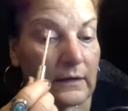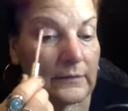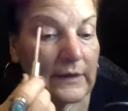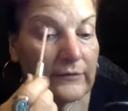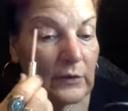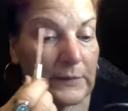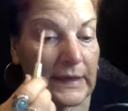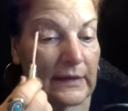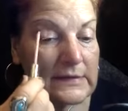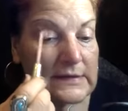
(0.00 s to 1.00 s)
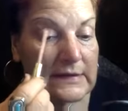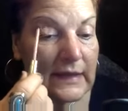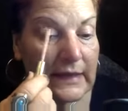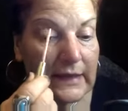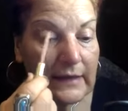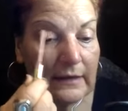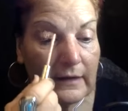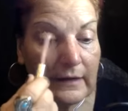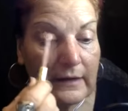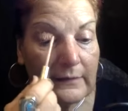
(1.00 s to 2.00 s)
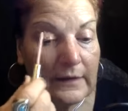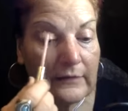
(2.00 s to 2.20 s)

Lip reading: We have open house tonight, and we